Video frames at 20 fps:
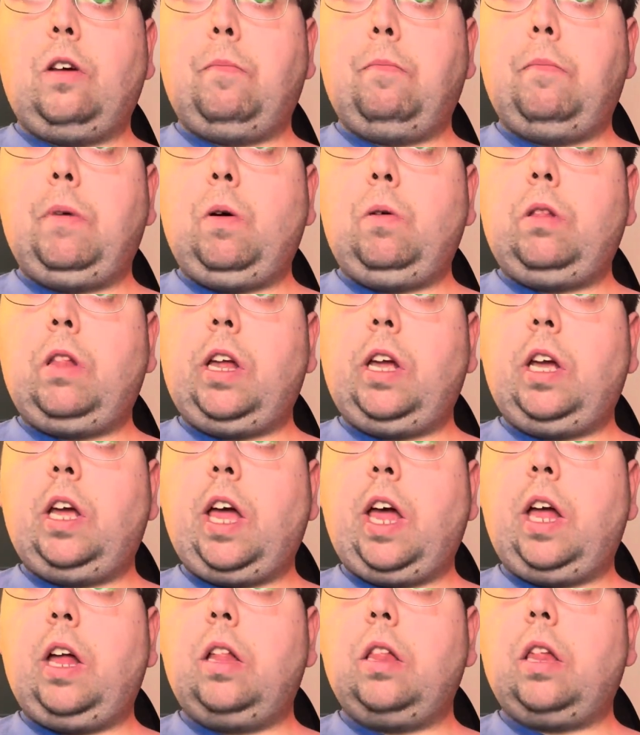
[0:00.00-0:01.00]
Milton
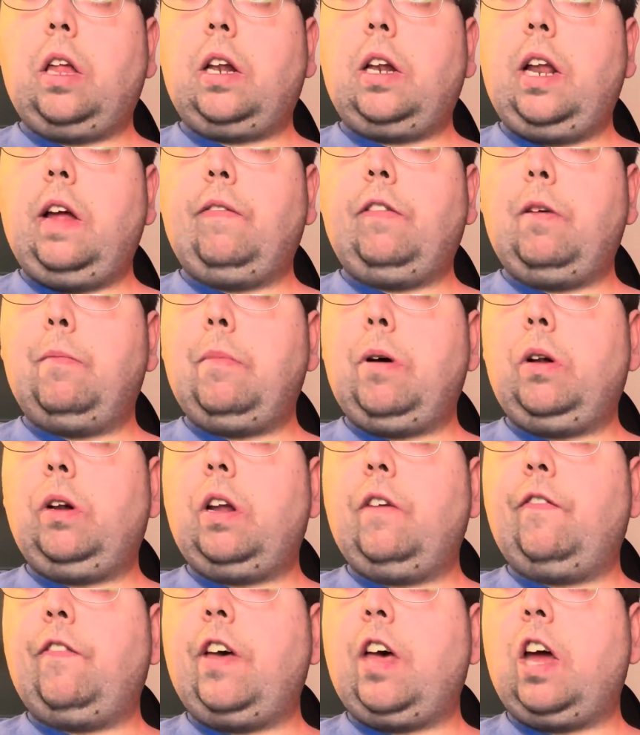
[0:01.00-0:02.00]
Keynes had lived among
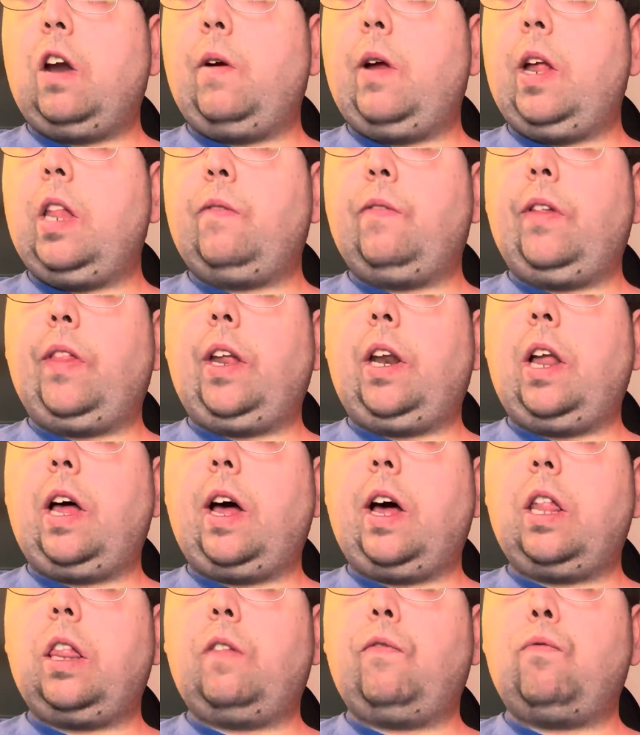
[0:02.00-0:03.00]
the fairies for the
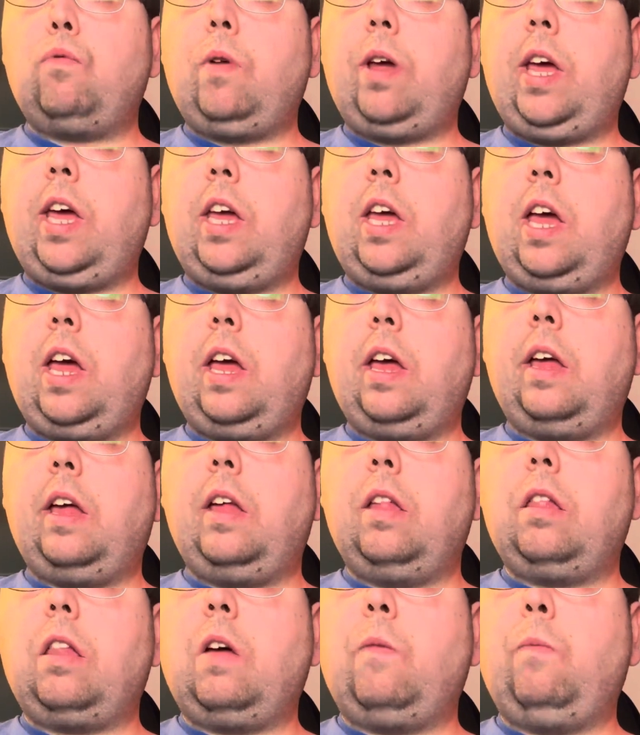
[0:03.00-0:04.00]
last three
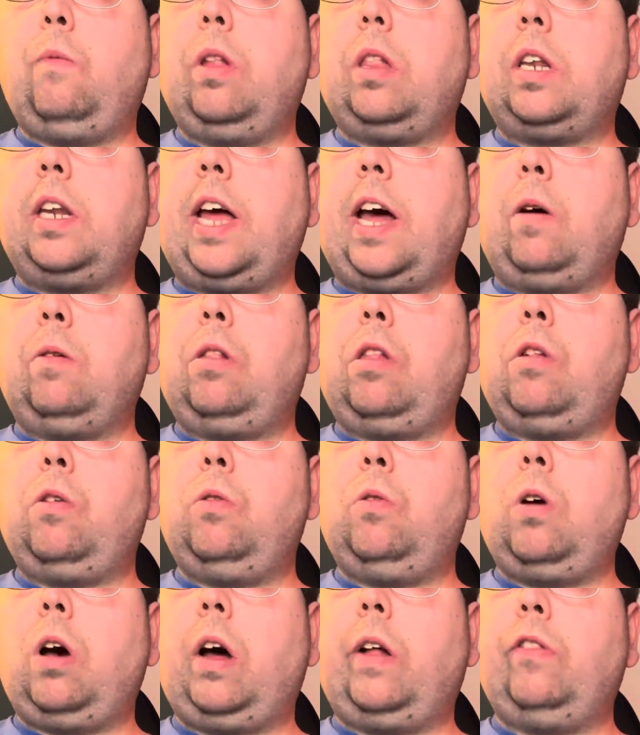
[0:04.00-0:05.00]
years and was now
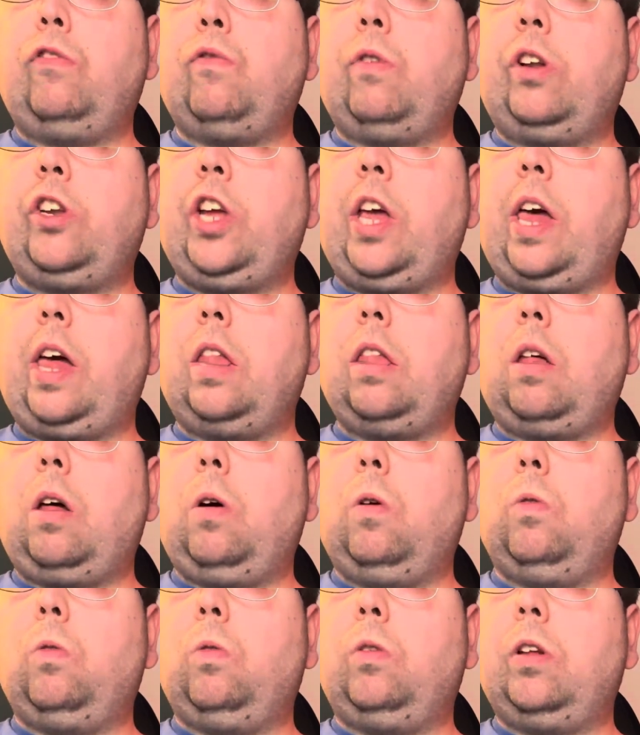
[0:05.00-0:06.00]
200 years
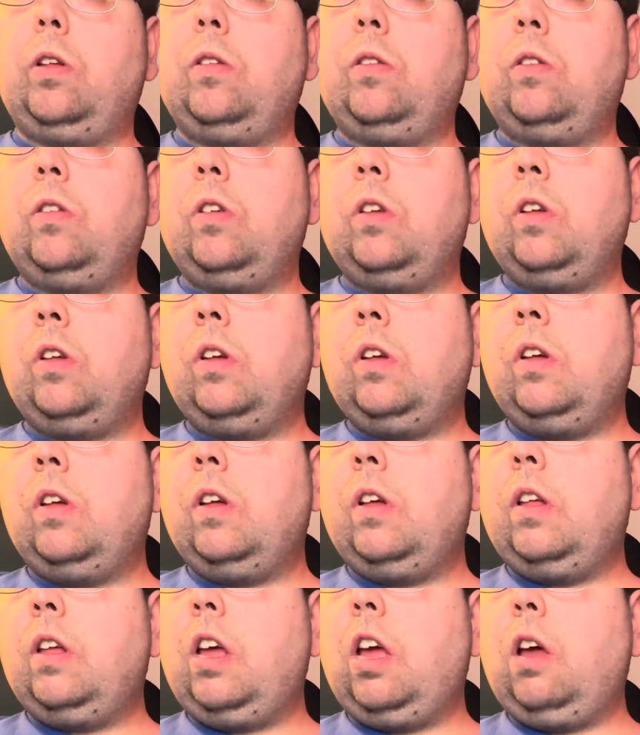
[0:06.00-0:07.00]
old.
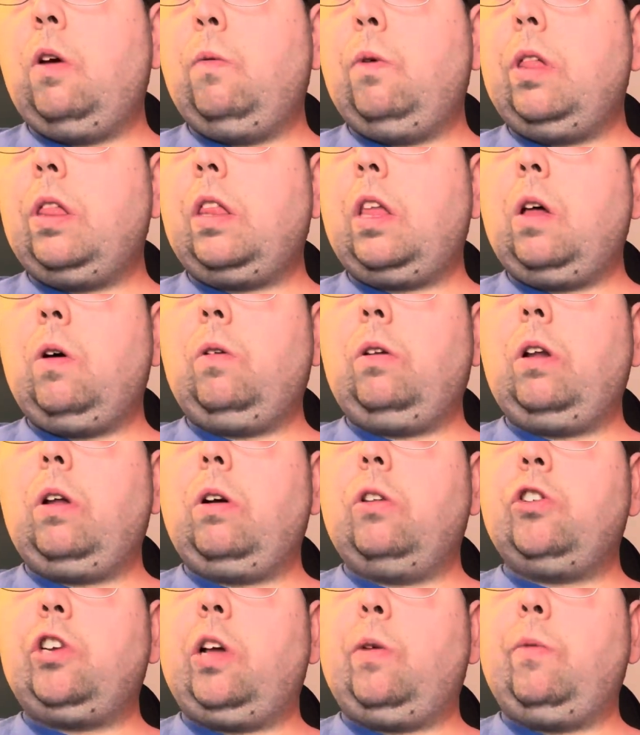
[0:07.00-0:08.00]
He was still
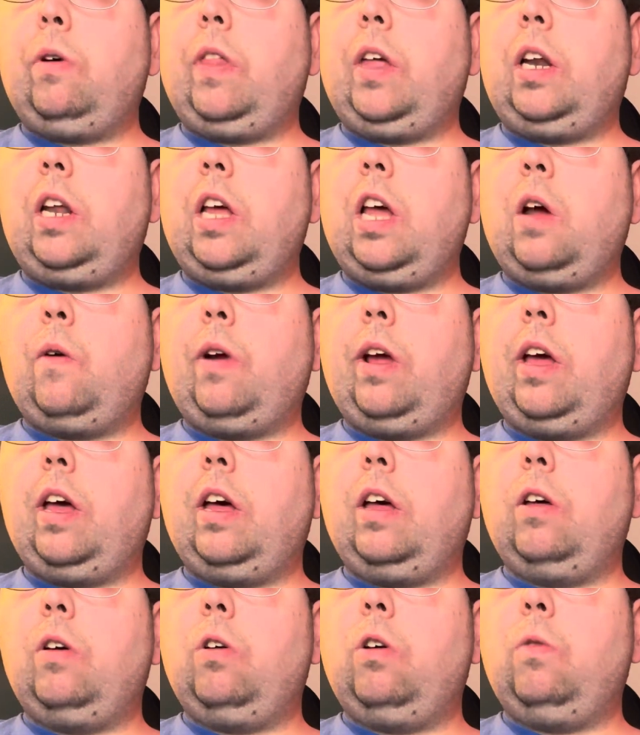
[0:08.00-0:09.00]
lodging with
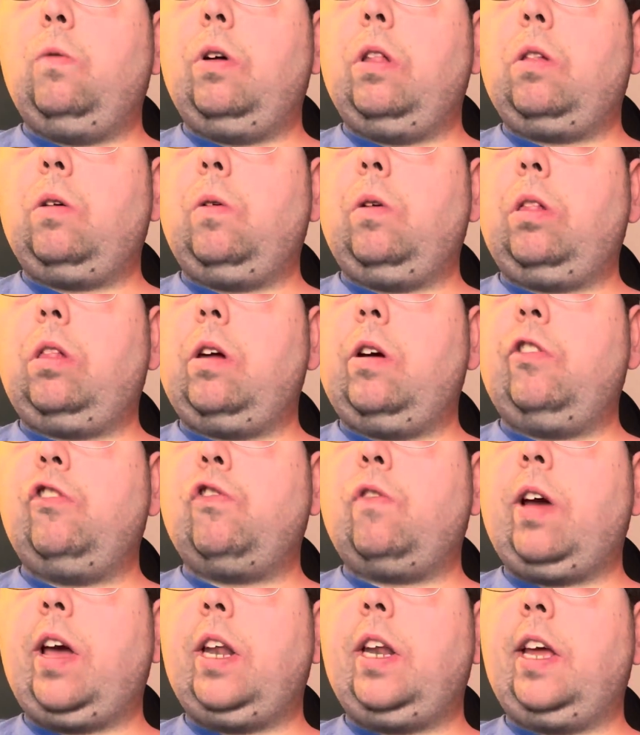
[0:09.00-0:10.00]
Illyria, who was also
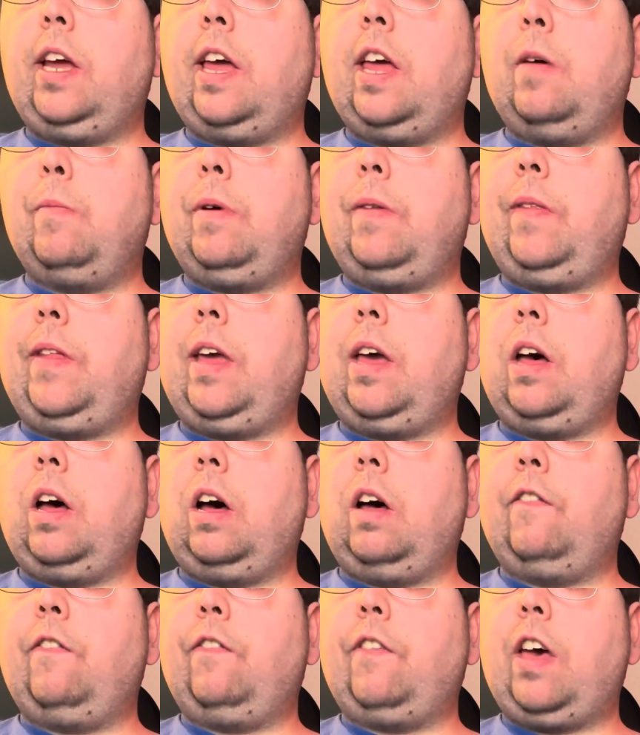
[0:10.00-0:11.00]
training him in the
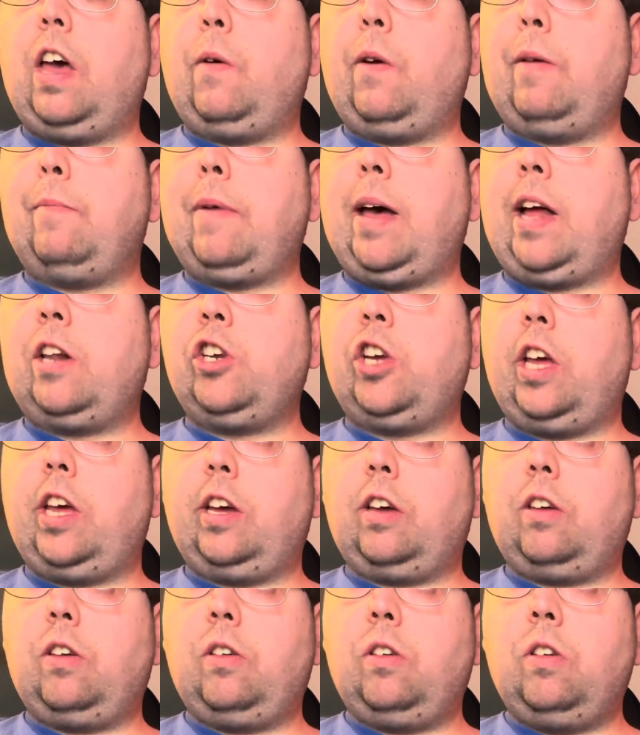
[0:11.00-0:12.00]
art of fairy magic